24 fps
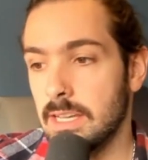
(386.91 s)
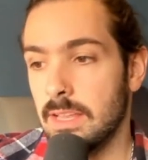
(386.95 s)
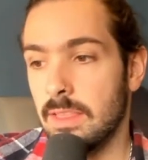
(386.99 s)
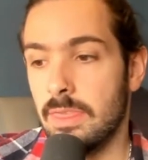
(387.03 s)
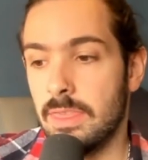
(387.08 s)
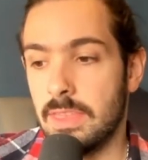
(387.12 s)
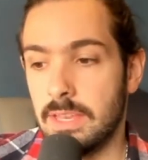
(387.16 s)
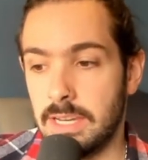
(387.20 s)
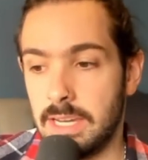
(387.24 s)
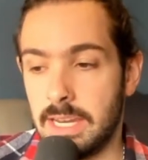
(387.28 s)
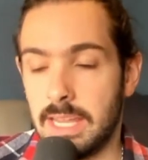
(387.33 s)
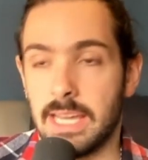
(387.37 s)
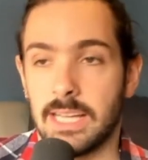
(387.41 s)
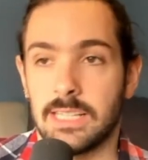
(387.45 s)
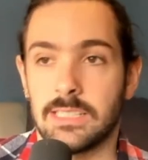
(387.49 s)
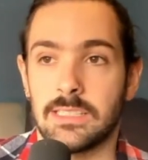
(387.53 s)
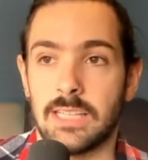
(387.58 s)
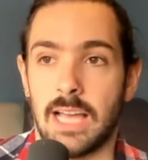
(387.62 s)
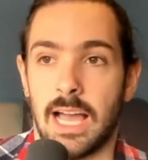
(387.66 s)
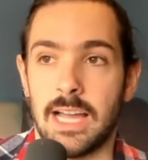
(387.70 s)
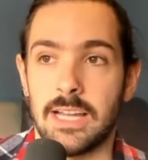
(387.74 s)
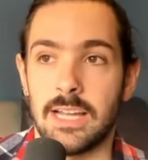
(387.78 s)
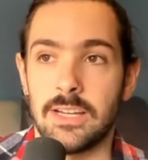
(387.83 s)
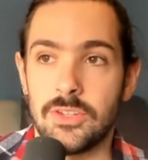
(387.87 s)
The Knicks,
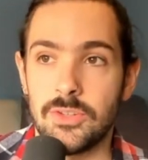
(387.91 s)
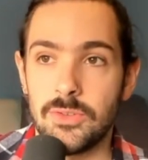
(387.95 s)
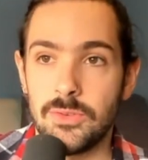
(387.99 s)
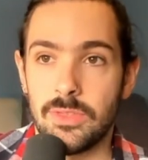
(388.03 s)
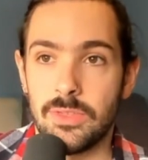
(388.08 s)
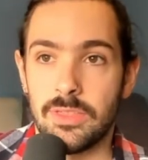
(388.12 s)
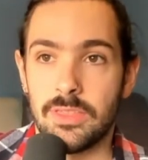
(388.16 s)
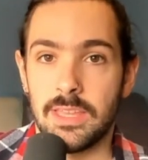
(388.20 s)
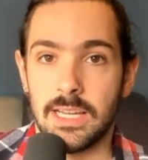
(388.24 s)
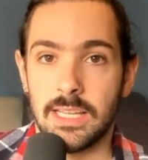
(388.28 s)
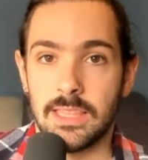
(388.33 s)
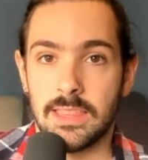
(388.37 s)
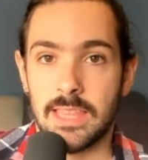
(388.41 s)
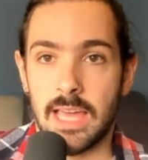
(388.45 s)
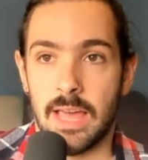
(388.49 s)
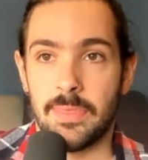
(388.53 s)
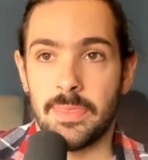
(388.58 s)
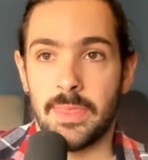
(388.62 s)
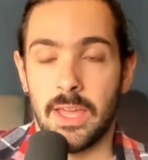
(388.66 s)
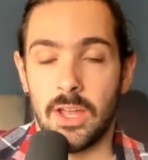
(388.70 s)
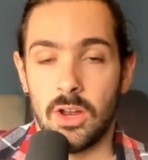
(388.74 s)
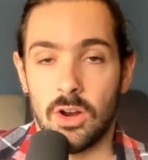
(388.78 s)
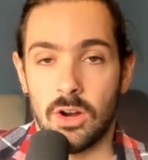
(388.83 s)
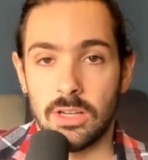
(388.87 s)
I do think that
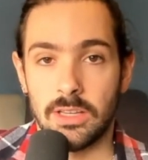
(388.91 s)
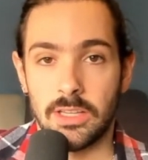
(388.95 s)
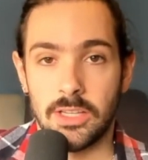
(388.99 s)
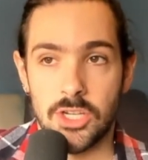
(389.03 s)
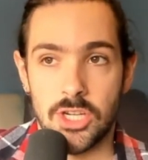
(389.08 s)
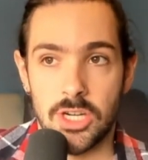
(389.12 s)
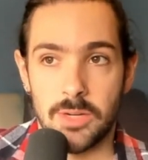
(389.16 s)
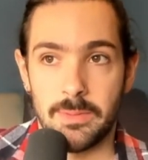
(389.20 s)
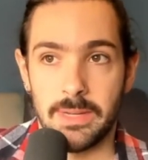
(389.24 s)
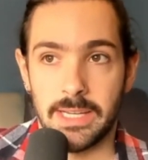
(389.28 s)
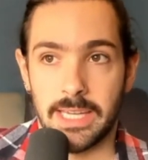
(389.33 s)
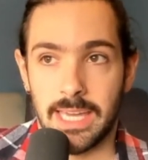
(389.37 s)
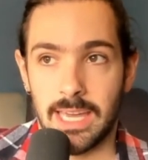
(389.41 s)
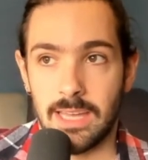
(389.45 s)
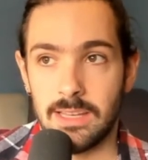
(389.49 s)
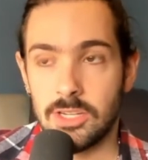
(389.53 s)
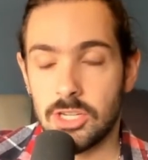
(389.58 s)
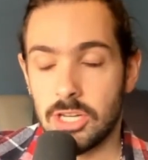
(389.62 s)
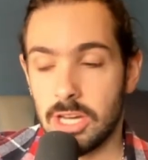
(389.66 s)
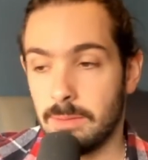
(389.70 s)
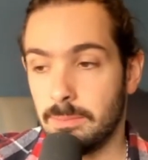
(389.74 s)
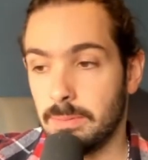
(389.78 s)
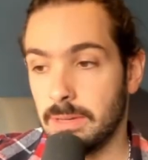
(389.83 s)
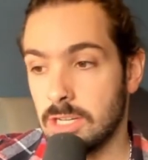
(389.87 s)
they are legitimate
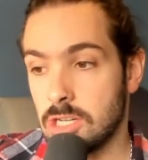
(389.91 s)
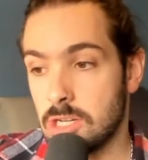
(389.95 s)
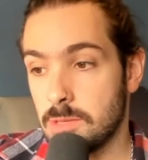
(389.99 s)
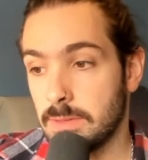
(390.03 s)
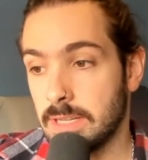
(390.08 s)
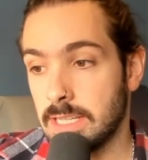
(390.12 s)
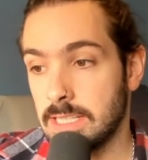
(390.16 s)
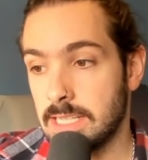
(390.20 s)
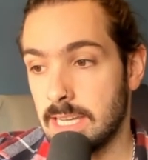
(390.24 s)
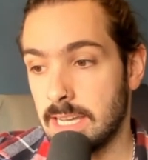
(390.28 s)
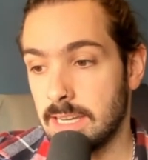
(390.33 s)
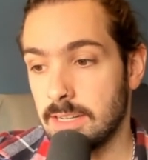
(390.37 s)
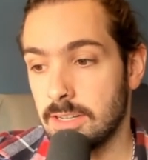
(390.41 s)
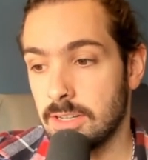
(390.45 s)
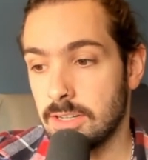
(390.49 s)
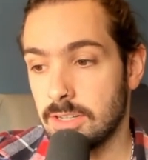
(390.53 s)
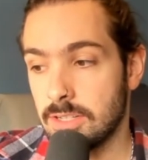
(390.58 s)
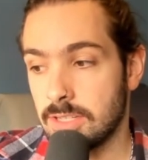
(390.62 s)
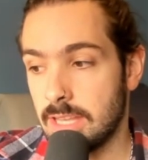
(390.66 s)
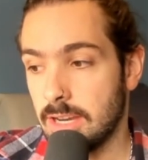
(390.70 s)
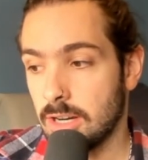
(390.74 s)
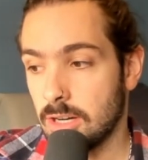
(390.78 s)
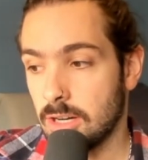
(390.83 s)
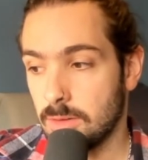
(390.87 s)
championship contenders.
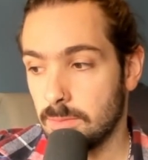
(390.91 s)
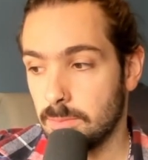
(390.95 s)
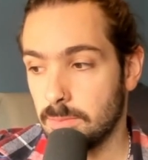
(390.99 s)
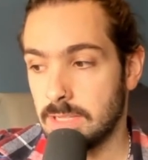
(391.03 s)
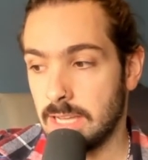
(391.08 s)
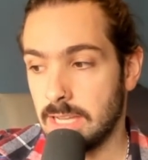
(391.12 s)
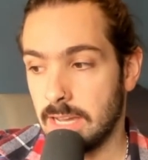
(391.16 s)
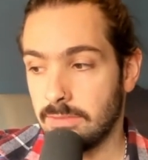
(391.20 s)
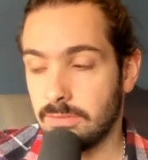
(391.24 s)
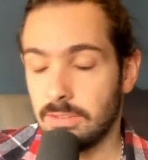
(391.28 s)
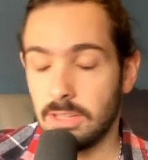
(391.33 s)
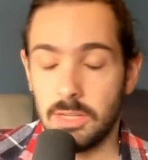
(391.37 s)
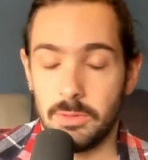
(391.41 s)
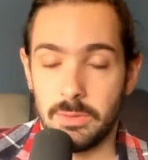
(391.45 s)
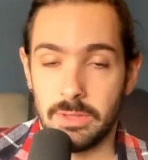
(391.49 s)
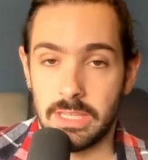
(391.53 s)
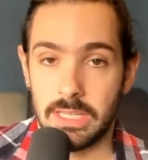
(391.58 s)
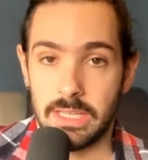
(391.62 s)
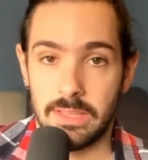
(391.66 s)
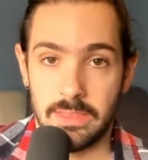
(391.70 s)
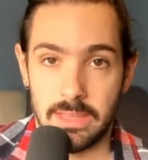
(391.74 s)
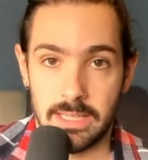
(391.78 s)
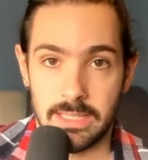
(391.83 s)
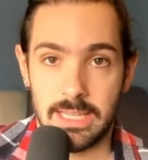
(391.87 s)
They are definitely
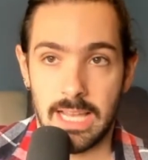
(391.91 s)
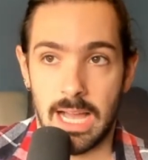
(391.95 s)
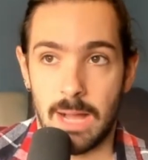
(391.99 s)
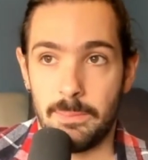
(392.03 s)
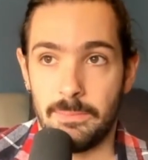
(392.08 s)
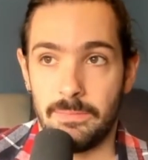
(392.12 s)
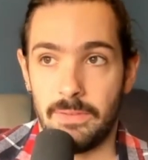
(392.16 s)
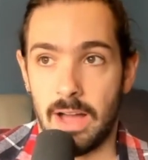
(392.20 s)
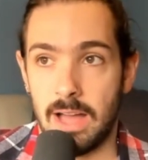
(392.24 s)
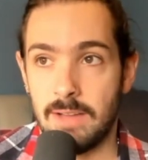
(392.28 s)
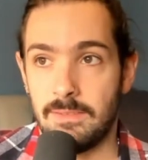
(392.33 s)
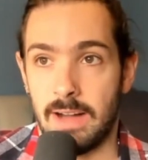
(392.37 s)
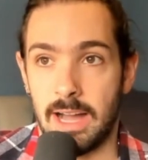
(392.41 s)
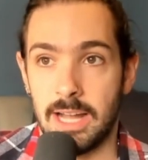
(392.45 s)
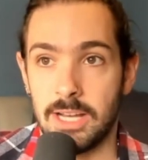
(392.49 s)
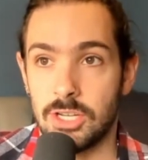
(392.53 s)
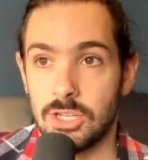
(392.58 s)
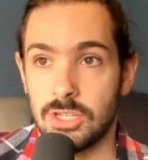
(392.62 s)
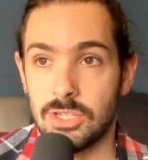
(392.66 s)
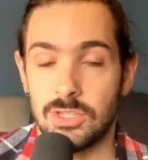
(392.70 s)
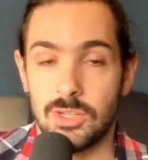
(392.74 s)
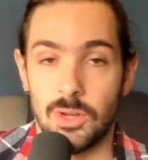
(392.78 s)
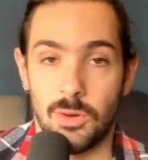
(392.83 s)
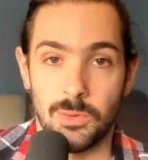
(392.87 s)
within the top five. I
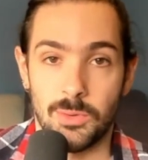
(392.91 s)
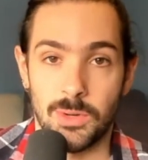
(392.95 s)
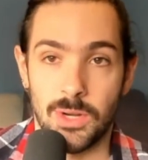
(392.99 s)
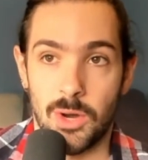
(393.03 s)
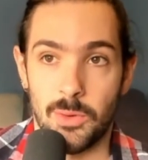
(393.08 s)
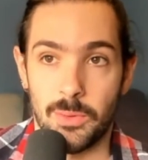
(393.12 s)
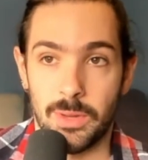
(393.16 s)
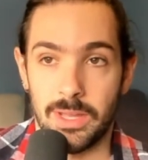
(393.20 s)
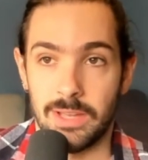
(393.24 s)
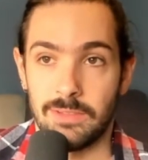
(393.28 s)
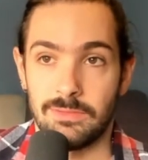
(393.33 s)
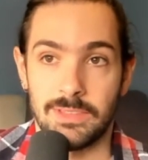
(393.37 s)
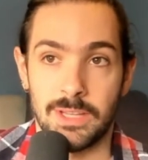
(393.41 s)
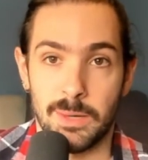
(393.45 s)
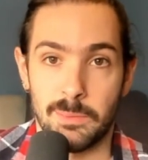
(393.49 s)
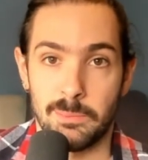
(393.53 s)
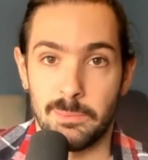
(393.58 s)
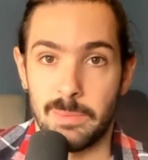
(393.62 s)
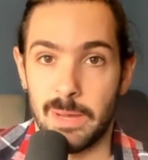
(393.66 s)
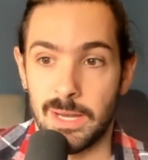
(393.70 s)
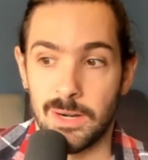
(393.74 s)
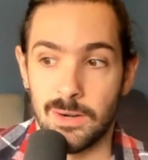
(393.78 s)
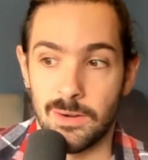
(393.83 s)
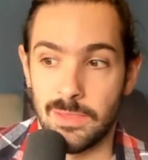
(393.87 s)
just don't know if they're
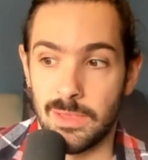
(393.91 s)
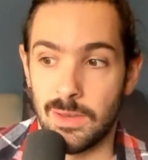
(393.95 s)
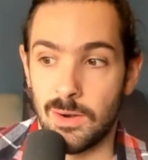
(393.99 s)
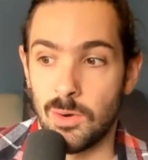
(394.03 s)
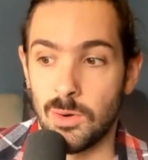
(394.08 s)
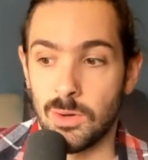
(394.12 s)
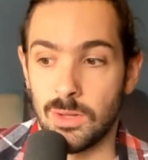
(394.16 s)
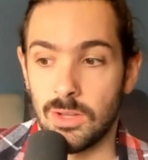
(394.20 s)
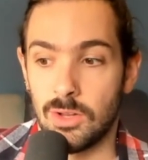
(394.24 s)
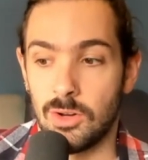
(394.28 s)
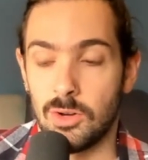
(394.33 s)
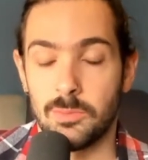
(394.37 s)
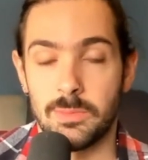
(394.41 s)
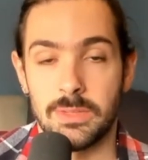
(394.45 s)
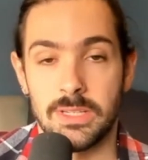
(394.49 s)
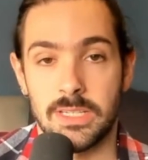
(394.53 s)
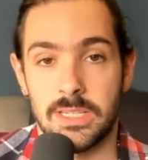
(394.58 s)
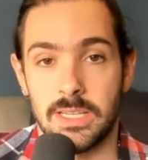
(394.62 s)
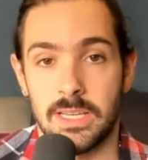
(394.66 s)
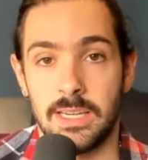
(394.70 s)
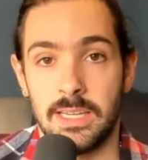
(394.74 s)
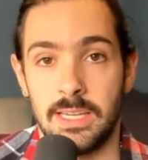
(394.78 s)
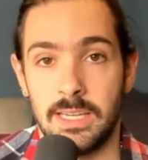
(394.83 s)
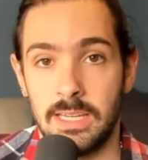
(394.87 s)
better than Oklahoma
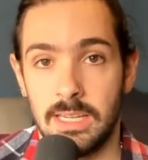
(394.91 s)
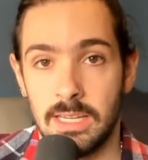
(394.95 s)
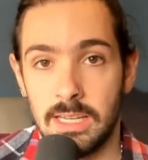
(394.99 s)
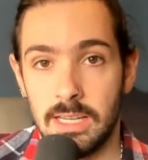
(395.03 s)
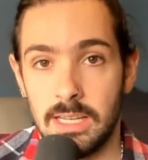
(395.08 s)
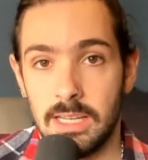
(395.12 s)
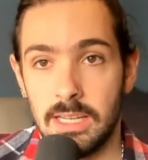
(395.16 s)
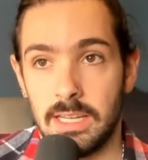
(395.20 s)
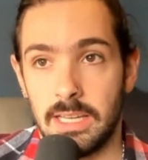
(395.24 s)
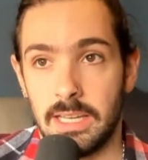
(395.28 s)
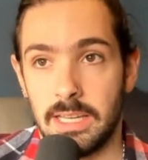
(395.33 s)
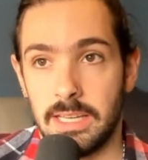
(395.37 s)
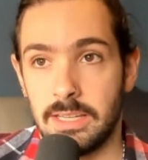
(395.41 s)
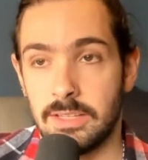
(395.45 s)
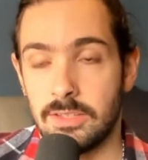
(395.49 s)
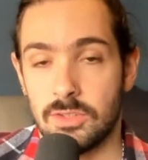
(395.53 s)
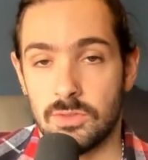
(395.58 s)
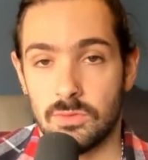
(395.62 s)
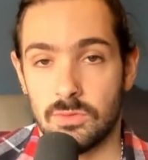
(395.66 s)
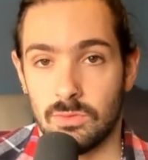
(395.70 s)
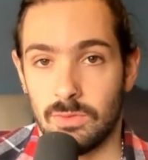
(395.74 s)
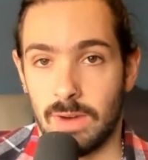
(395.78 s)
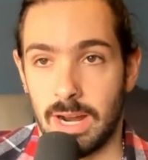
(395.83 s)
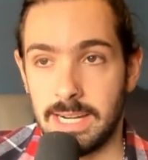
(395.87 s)
City is
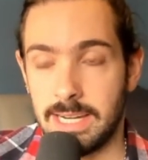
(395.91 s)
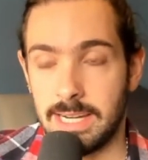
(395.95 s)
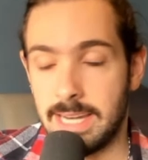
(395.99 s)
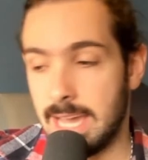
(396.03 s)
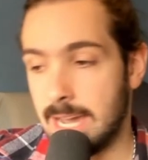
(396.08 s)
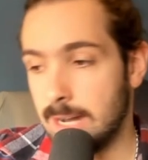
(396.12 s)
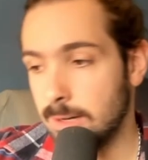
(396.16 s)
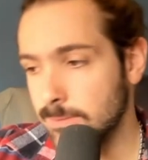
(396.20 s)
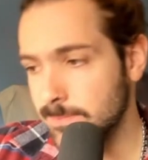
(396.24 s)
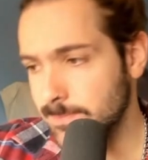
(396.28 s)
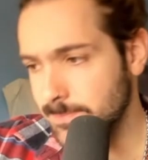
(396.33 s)
right now.